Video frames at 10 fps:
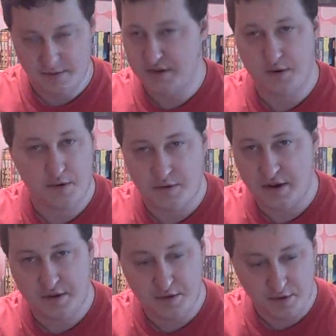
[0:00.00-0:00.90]
Just going
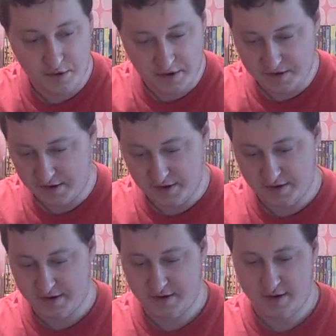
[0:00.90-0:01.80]
right through all these
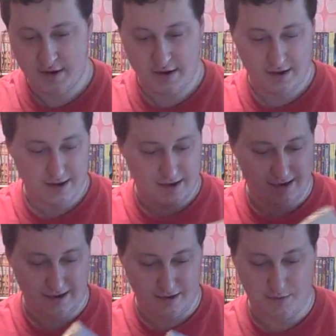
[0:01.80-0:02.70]
here.
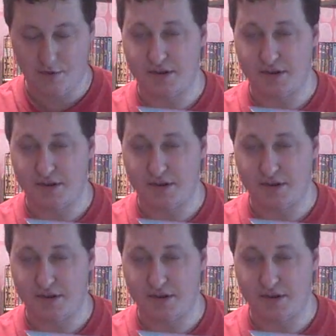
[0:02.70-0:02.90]
Of